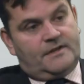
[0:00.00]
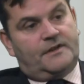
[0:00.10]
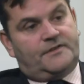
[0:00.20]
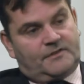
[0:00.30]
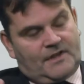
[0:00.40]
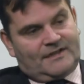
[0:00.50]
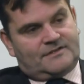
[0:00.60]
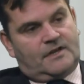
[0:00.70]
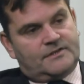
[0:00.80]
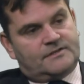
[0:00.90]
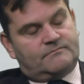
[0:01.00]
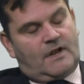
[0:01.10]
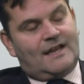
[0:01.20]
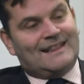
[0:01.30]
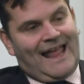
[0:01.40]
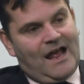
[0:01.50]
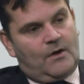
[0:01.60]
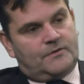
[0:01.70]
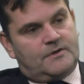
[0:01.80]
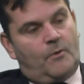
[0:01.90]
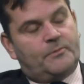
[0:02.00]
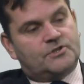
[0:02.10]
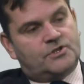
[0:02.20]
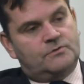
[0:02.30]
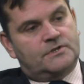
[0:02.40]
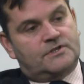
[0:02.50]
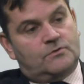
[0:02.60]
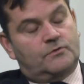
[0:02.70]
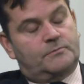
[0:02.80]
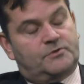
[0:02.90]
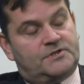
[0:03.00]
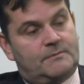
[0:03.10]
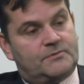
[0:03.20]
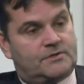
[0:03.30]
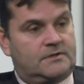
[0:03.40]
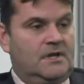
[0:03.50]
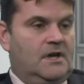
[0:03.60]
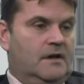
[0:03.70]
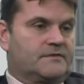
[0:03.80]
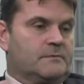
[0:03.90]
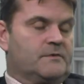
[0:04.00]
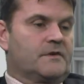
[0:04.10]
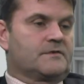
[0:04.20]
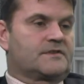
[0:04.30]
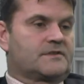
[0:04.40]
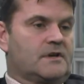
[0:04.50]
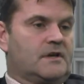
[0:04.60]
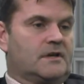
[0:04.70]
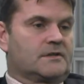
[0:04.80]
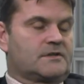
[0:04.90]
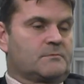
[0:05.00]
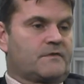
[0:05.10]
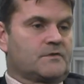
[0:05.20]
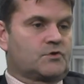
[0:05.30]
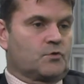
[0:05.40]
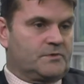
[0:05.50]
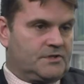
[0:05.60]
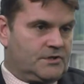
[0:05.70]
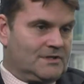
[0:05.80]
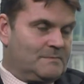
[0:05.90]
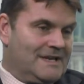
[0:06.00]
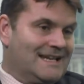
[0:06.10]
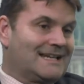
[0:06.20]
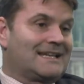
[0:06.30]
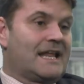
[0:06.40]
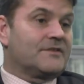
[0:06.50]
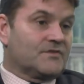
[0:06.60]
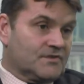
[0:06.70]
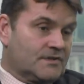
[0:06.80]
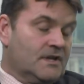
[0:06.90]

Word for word: I think that does allow the opportunity or the presumption of some of those uh, some of those short positions being mm. cleansed